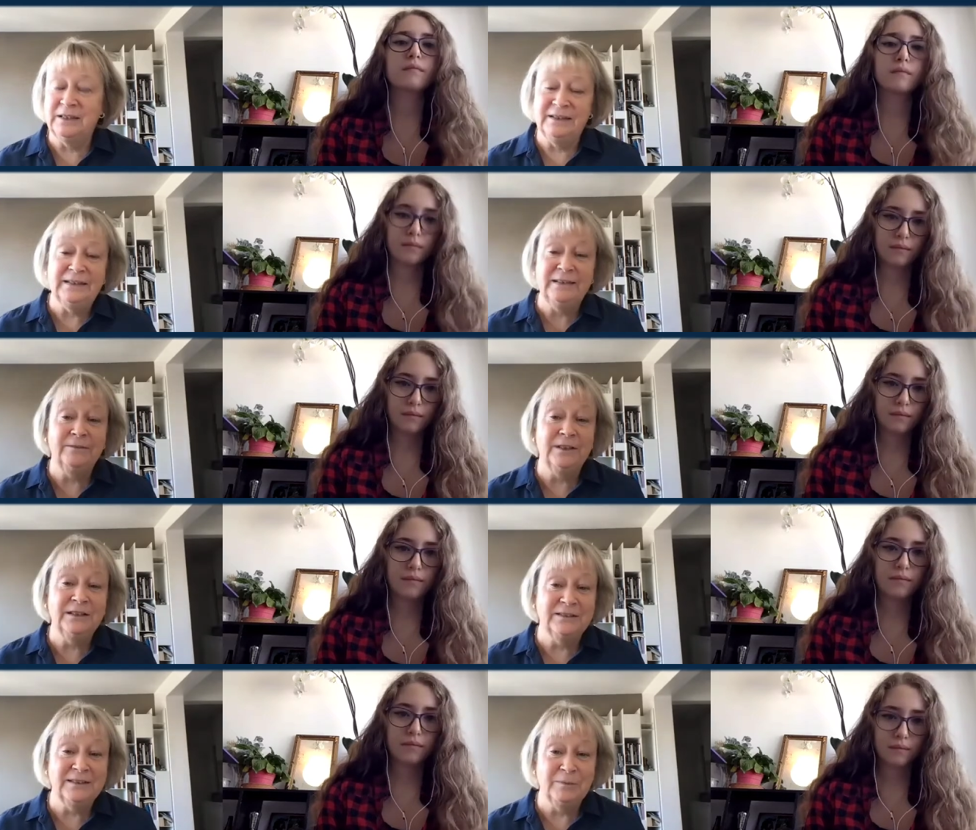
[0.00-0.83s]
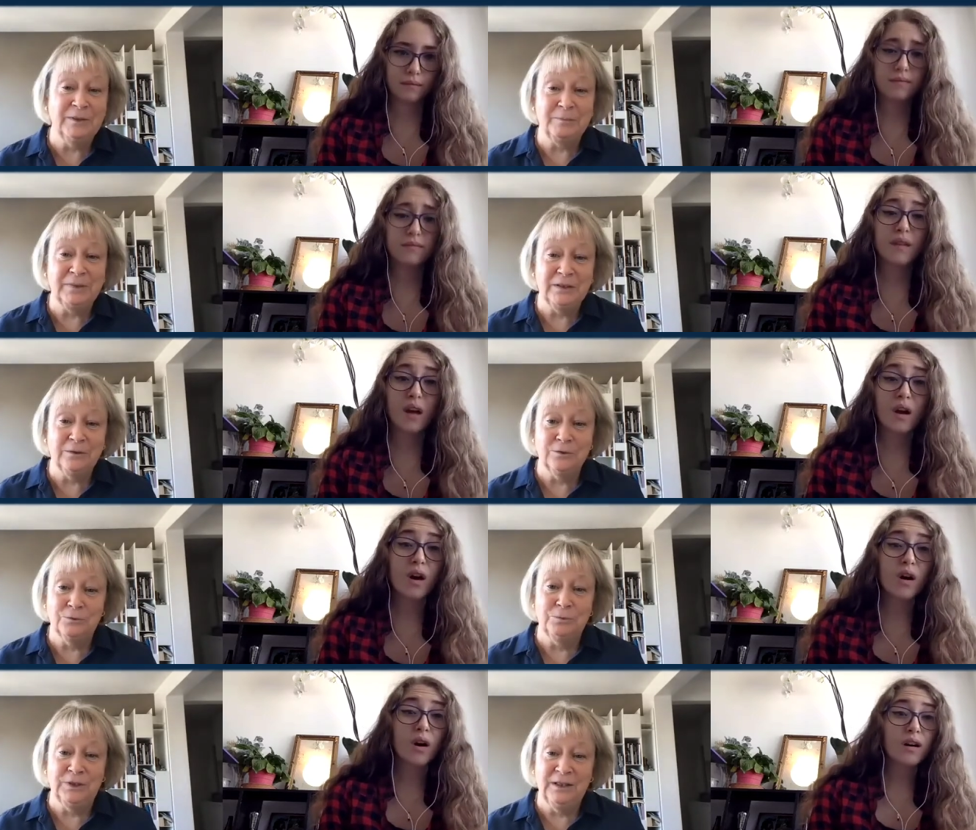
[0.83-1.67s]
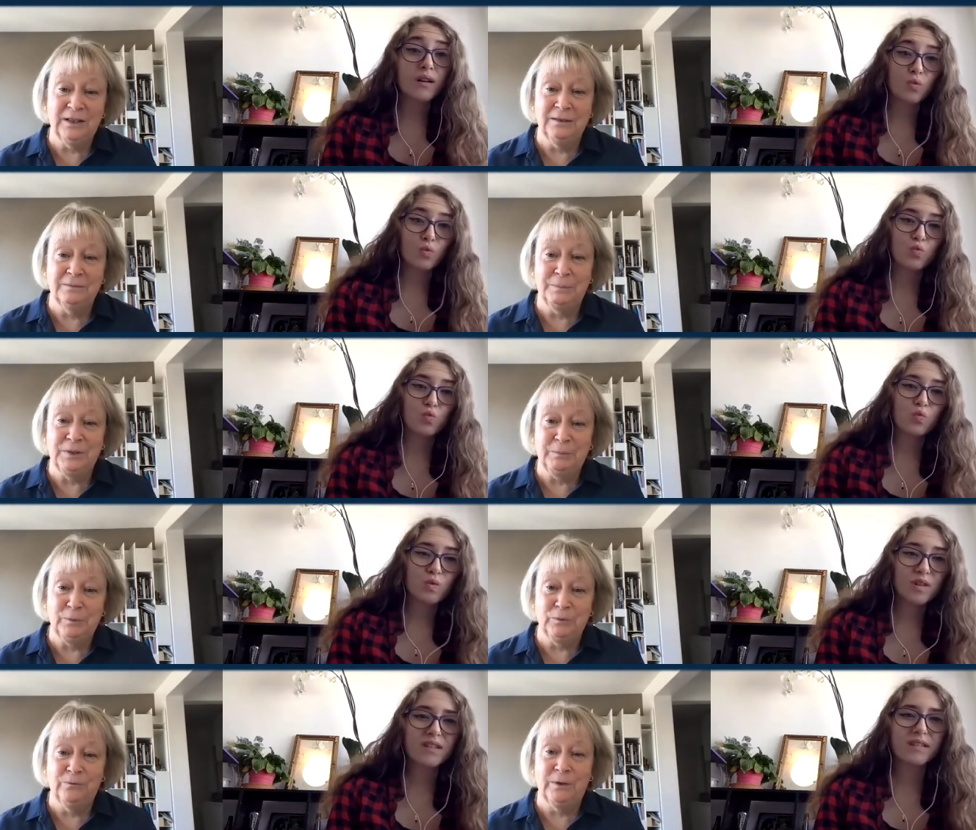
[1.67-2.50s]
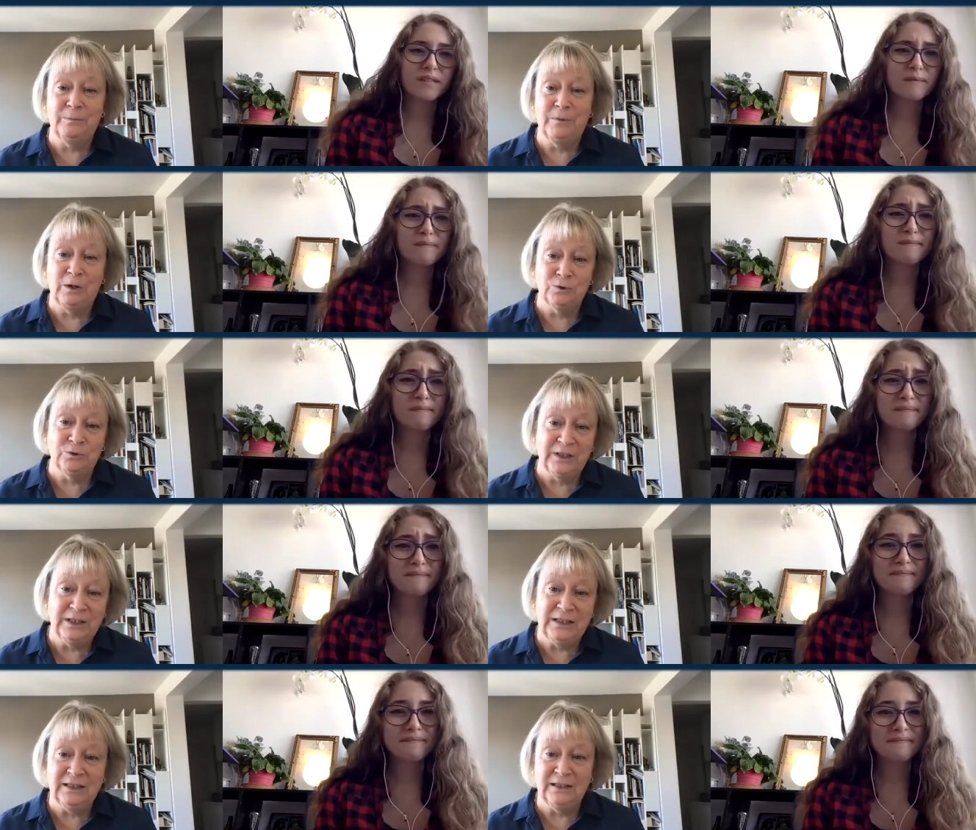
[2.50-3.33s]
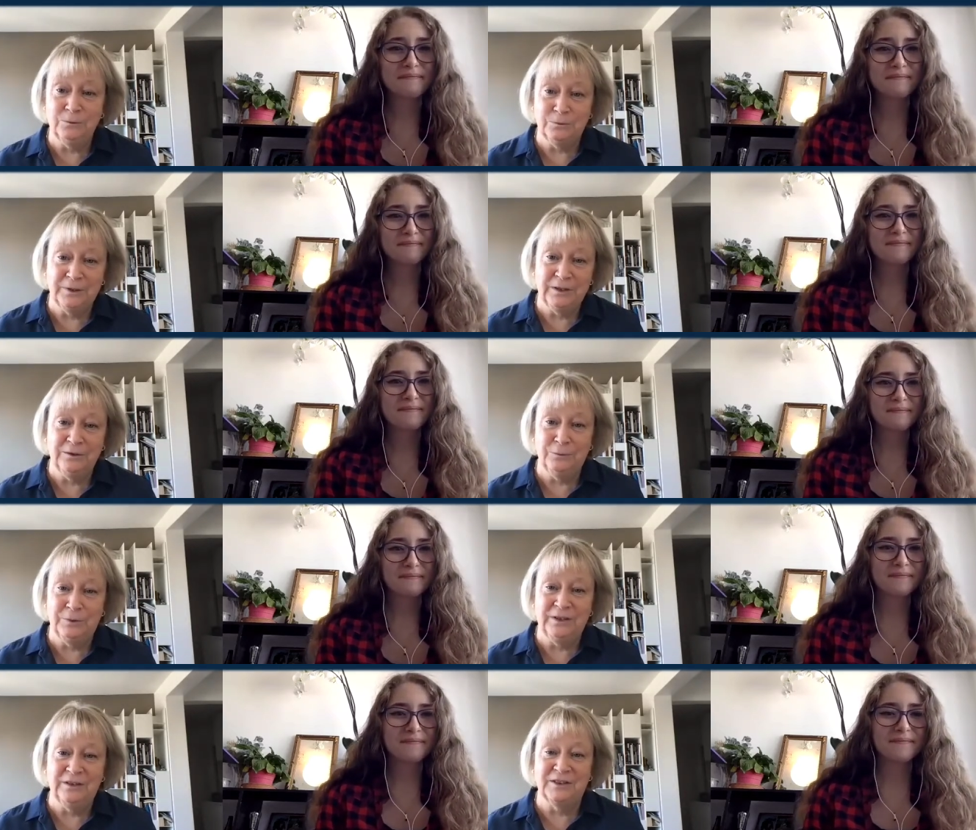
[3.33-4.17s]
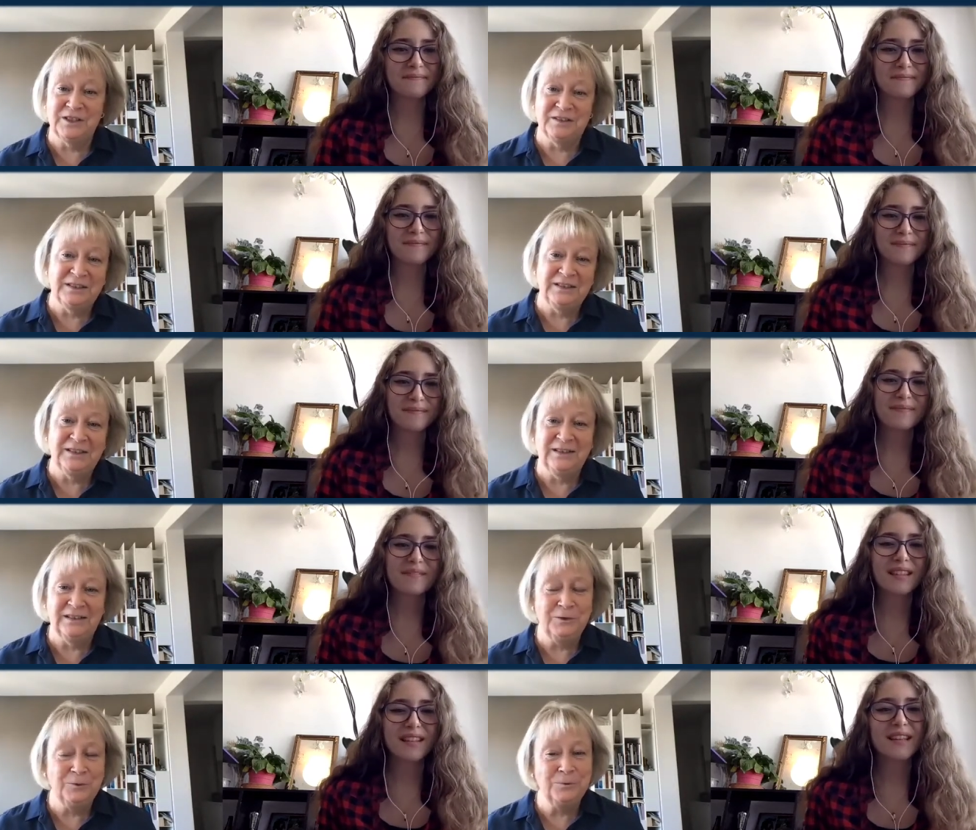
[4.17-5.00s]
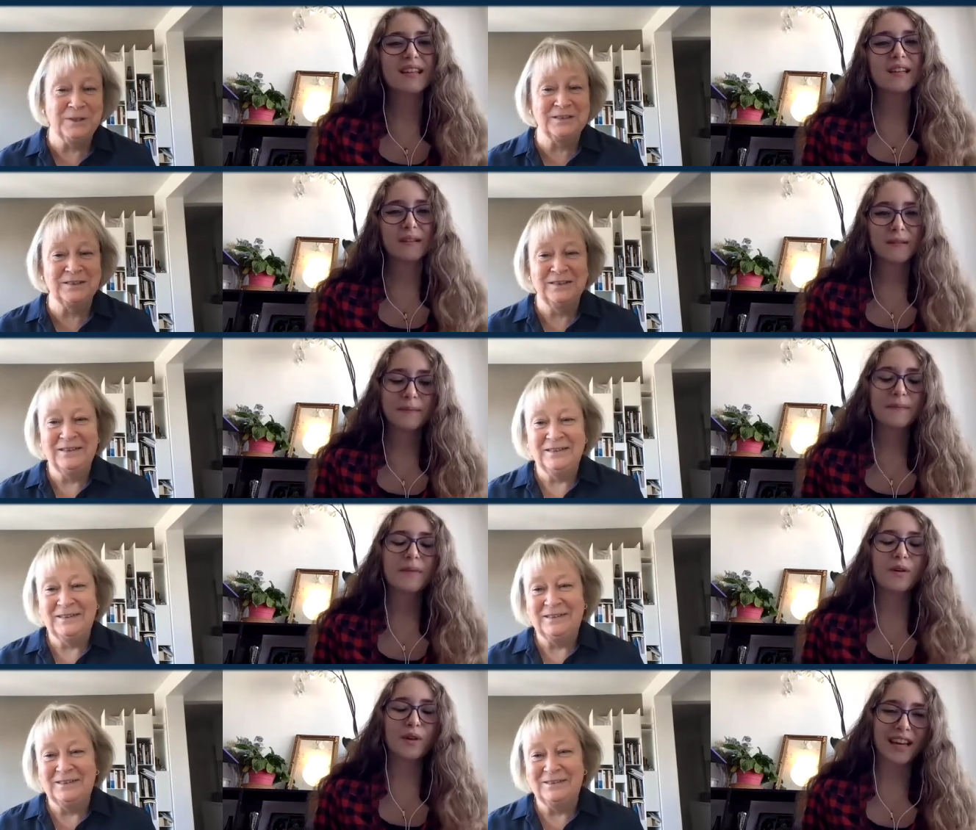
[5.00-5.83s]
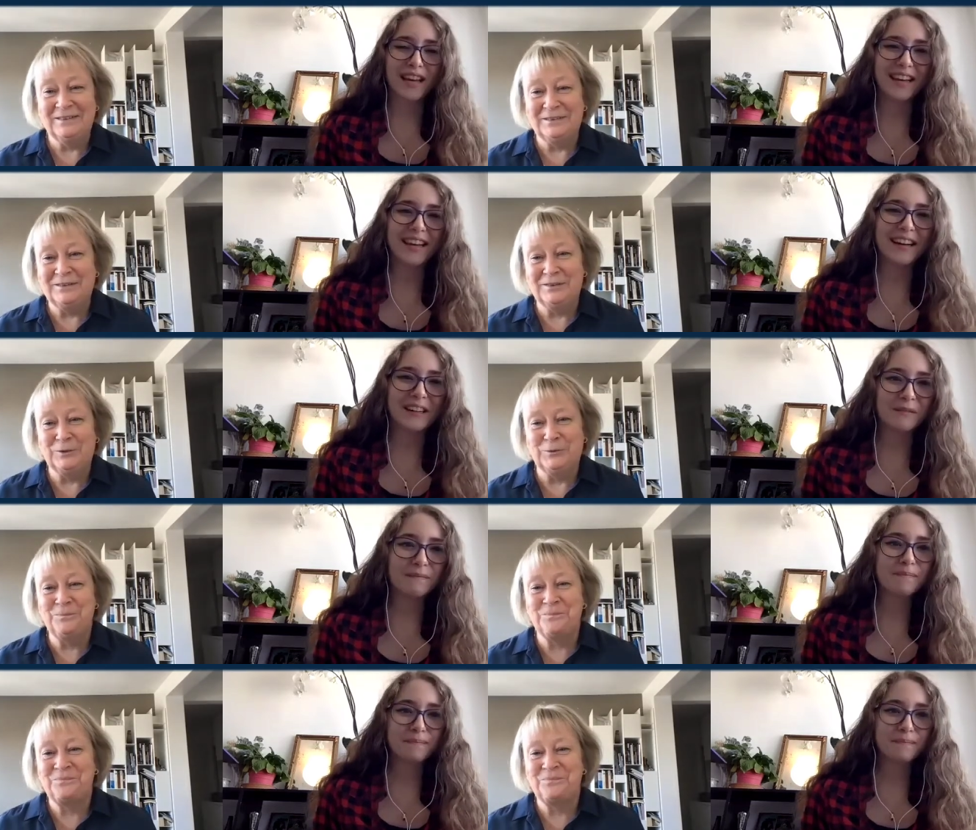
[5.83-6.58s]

Speaker 1: in the evening, simply because we had the people from Australia together with Argentina and US. Okay, yeah.